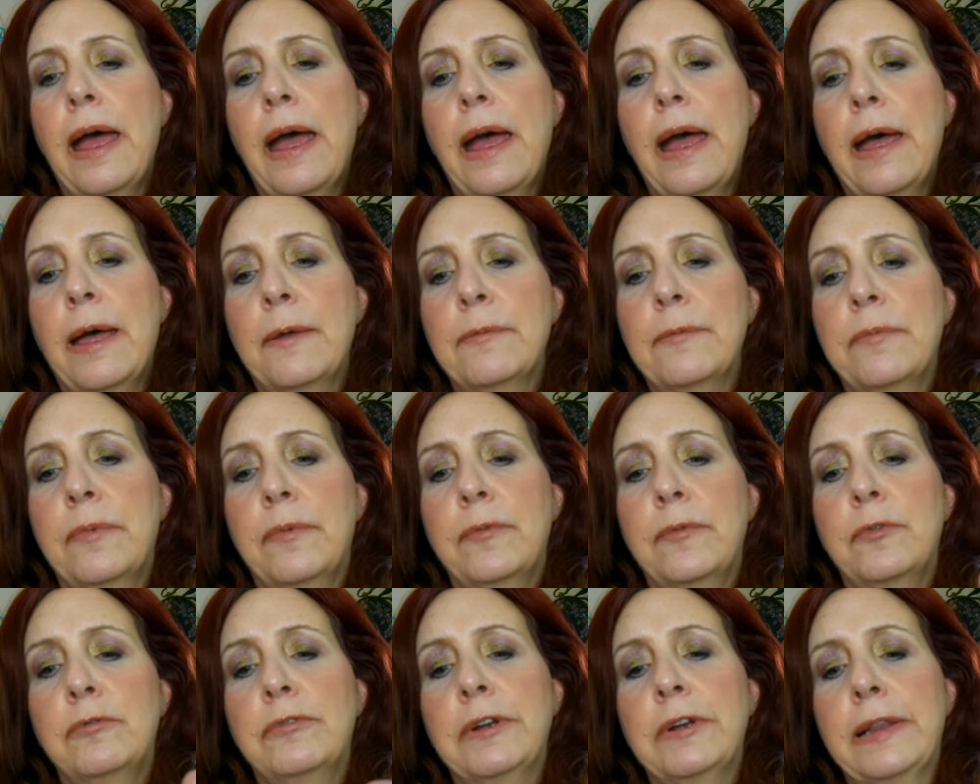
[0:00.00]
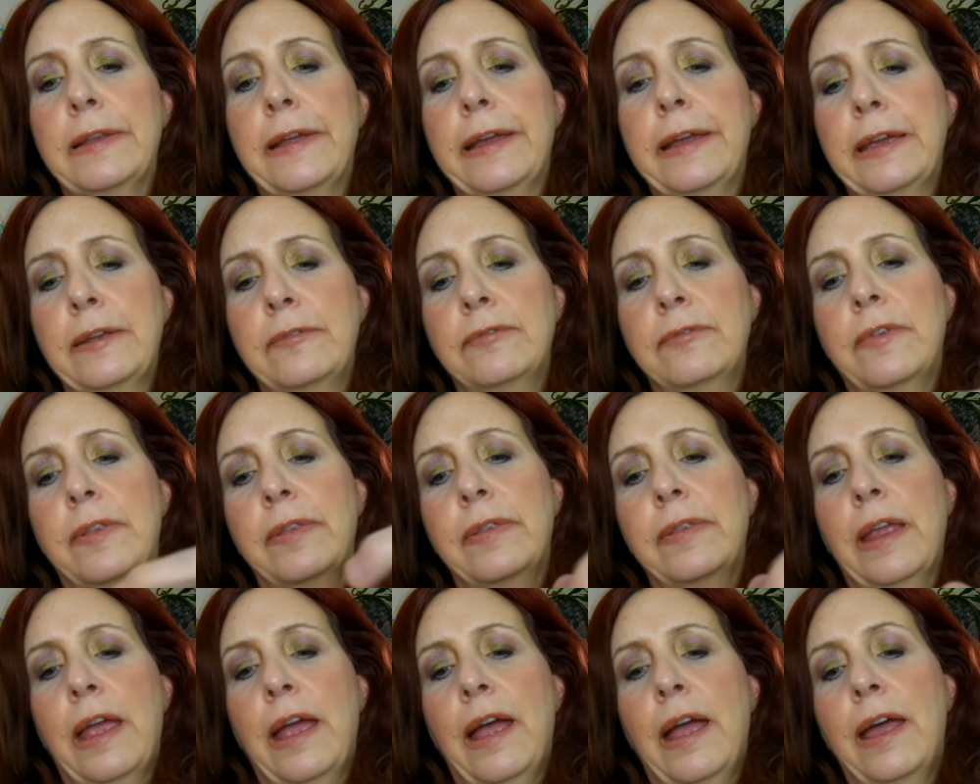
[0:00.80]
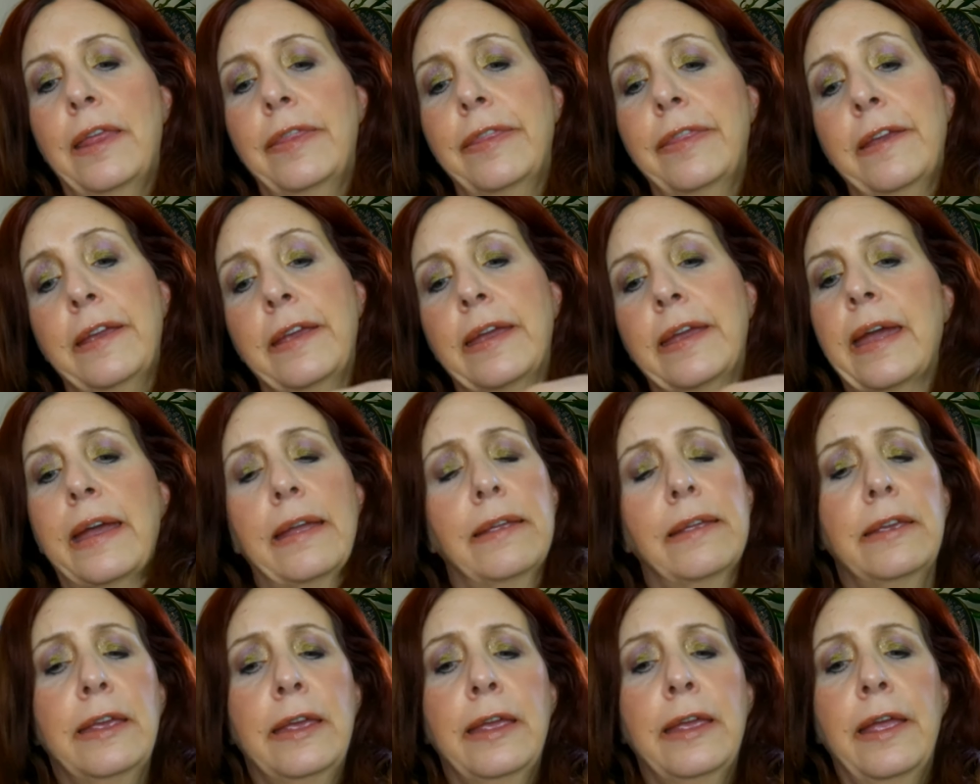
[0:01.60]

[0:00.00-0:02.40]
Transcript: Um, really, I think,